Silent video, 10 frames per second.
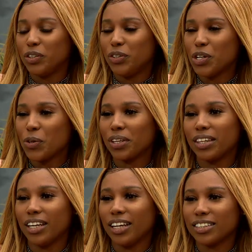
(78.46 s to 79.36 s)
You know, the
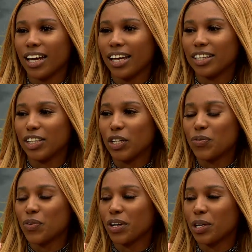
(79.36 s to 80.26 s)
things I look
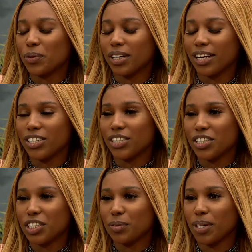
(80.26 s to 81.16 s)
for in a
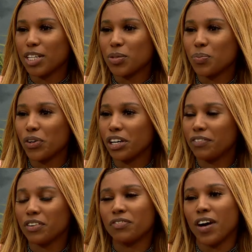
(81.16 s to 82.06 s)
relationship, it's more
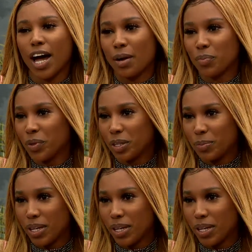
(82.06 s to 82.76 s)
of a vibe with